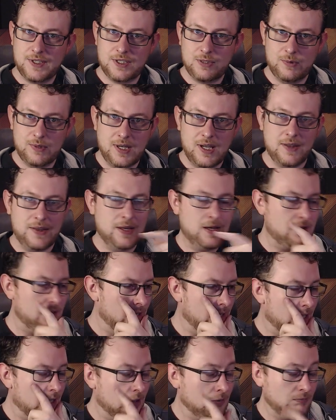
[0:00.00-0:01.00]
to another.
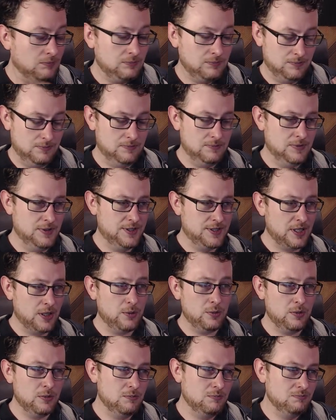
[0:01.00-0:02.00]

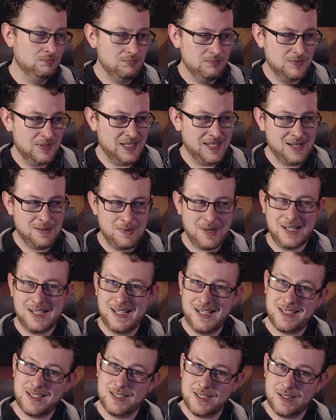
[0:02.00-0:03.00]
So you might
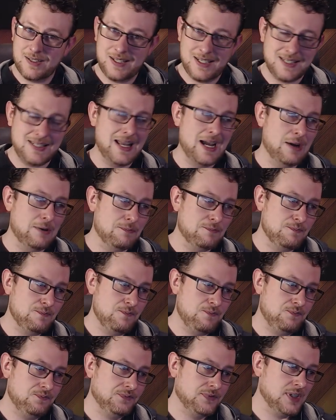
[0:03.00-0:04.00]
need to turn this down.
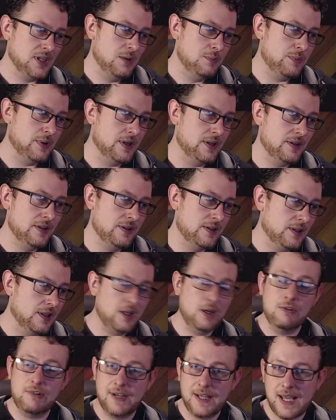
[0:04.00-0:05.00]
But the
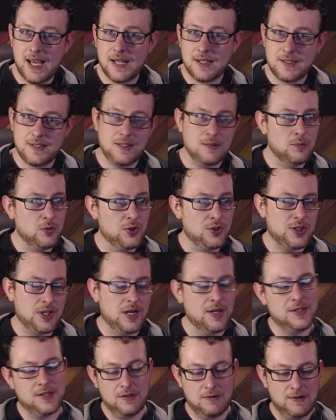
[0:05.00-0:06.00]
lower it gets, the more
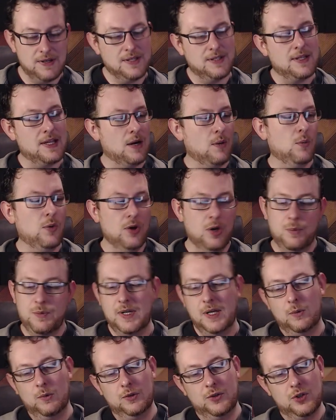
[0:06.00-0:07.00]
chance there is that one
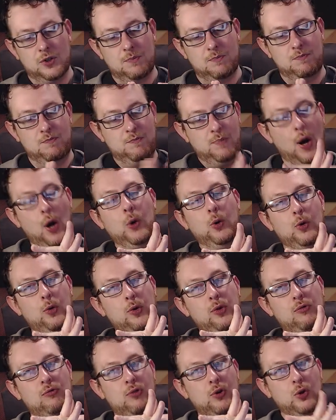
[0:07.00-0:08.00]
object will just poke
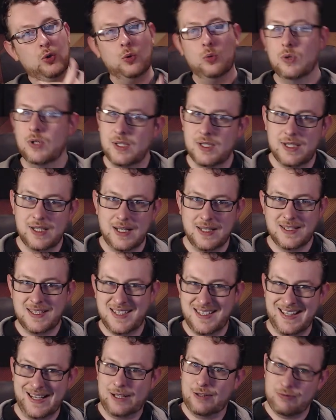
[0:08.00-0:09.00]
through and
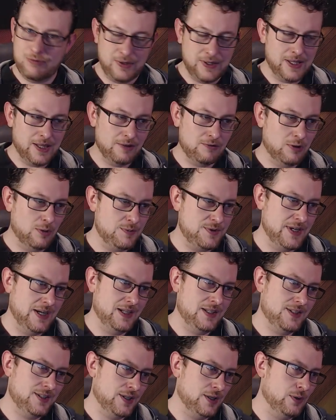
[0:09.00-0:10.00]
stick through the other object.
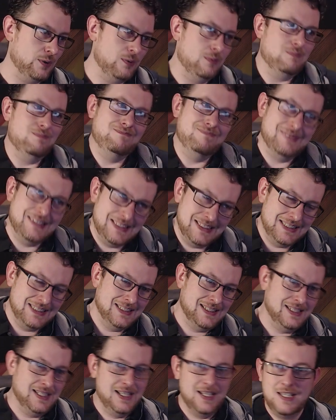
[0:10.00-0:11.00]
So
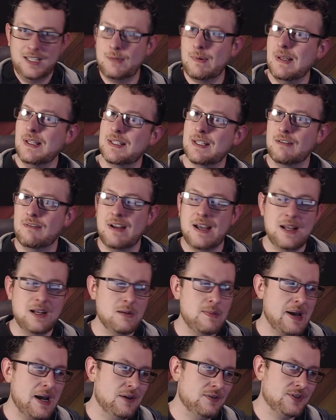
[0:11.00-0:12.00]
swings and
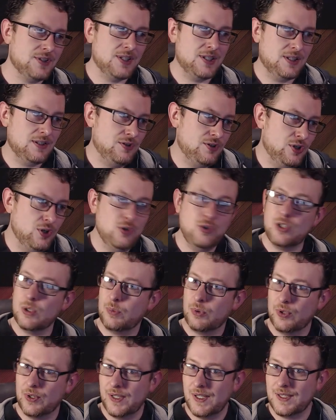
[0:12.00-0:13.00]
roundabouts, choose your
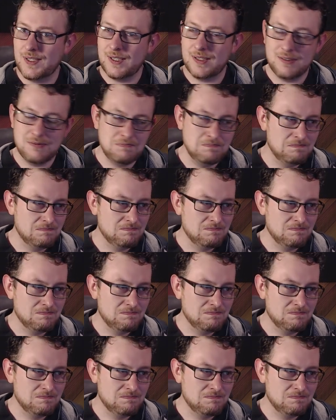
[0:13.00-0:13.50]
poison,